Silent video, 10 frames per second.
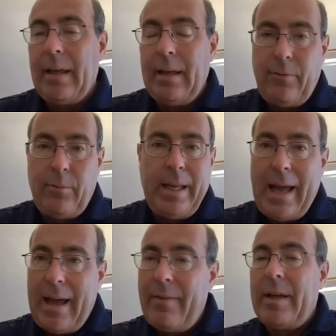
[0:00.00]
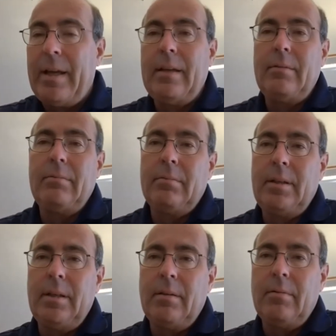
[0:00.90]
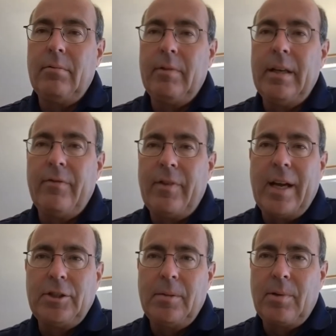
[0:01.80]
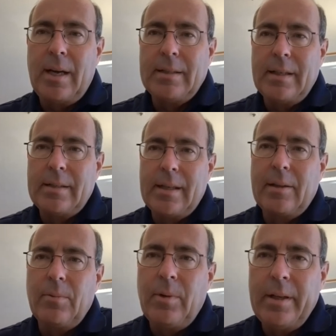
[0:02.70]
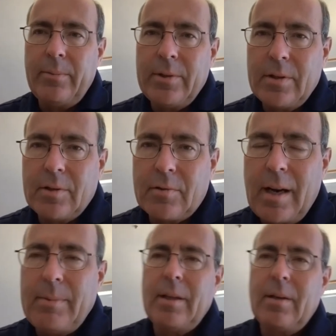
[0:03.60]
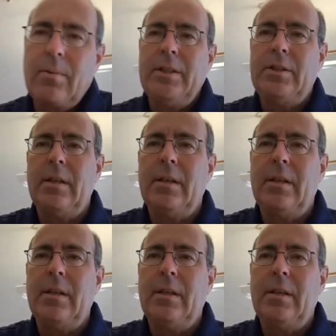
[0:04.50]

if we have a, you know, reinfection process like the one that was described in the question,